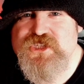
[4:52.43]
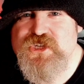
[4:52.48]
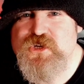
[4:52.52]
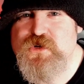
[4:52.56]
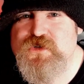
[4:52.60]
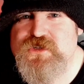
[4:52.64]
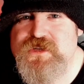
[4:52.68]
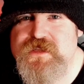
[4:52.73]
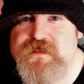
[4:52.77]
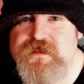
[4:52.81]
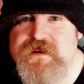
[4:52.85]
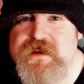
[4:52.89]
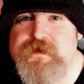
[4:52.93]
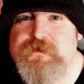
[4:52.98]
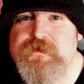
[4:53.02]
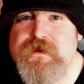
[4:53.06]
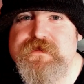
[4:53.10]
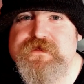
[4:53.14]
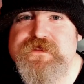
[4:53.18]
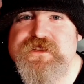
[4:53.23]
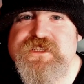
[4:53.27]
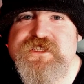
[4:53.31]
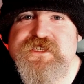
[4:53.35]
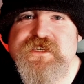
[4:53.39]
to 3
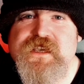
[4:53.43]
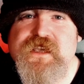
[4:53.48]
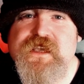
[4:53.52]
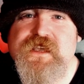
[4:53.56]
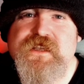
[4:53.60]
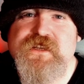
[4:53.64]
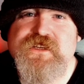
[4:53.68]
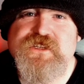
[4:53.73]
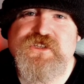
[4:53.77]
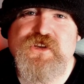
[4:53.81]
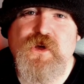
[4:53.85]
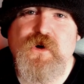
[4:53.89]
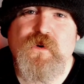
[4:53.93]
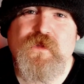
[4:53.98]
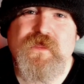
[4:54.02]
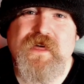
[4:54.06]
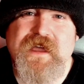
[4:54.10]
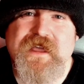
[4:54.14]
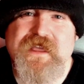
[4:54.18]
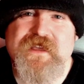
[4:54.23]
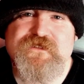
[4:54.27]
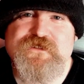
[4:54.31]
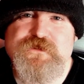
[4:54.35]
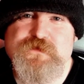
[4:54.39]
months. So
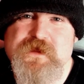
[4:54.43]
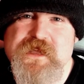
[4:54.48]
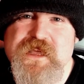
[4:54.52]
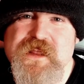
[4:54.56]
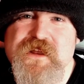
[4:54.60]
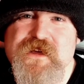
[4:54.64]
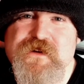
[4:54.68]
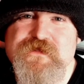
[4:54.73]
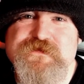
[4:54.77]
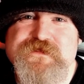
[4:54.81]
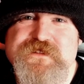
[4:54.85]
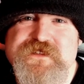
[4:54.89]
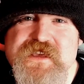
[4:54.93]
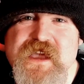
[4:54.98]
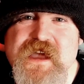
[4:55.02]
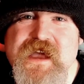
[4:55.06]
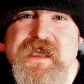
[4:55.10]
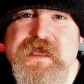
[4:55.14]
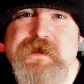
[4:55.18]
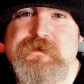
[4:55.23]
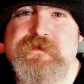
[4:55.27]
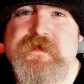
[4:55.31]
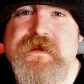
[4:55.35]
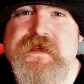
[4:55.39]
that gives me enough
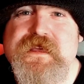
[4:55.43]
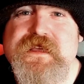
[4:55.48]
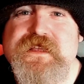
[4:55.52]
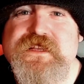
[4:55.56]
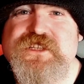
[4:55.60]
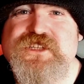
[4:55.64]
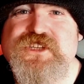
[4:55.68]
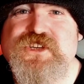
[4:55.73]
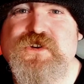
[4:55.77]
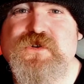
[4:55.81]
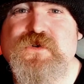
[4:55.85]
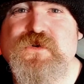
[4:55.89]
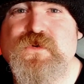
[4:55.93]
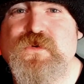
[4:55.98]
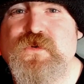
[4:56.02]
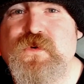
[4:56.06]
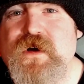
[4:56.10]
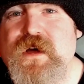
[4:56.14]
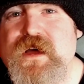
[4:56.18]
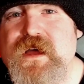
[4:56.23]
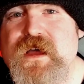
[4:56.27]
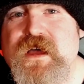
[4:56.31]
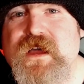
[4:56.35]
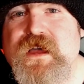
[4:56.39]
time
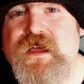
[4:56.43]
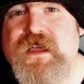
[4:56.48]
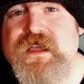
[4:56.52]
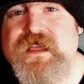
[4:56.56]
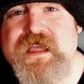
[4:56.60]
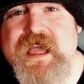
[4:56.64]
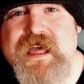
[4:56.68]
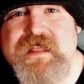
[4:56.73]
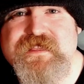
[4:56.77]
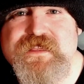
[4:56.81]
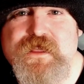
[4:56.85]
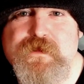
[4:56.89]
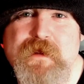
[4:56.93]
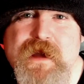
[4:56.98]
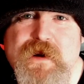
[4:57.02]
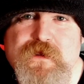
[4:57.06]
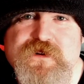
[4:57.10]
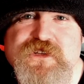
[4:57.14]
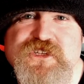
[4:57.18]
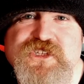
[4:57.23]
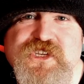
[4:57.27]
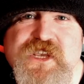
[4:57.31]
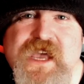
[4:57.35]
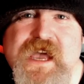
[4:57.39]
to get them
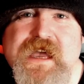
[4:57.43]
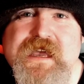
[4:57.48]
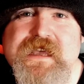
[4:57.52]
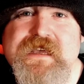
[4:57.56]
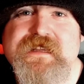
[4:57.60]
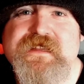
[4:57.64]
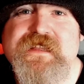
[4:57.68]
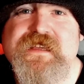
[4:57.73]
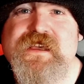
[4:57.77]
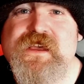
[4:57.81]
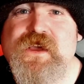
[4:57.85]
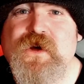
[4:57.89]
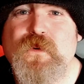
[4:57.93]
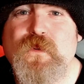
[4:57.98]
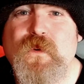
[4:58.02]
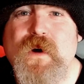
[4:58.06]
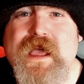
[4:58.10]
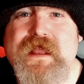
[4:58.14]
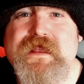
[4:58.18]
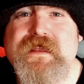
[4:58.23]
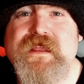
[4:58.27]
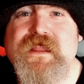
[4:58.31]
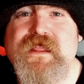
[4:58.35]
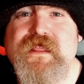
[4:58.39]
outside
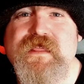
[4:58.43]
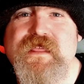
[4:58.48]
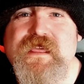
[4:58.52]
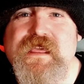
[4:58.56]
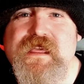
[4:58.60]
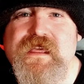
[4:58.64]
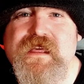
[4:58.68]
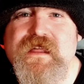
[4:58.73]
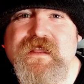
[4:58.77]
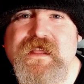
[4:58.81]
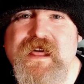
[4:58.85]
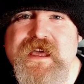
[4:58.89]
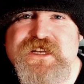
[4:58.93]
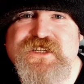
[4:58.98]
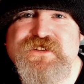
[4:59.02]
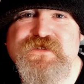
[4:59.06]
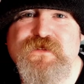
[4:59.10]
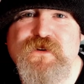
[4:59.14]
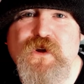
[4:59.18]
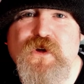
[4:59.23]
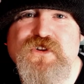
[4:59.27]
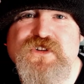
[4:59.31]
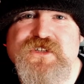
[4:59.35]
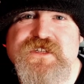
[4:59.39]
when the last
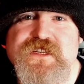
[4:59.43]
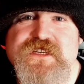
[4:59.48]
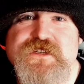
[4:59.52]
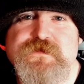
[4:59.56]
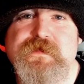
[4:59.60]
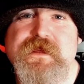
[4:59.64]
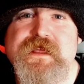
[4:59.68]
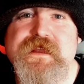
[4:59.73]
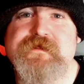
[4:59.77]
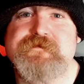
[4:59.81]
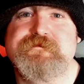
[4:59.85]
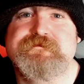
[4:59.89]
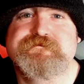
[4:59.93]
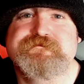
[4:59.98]
frost has been.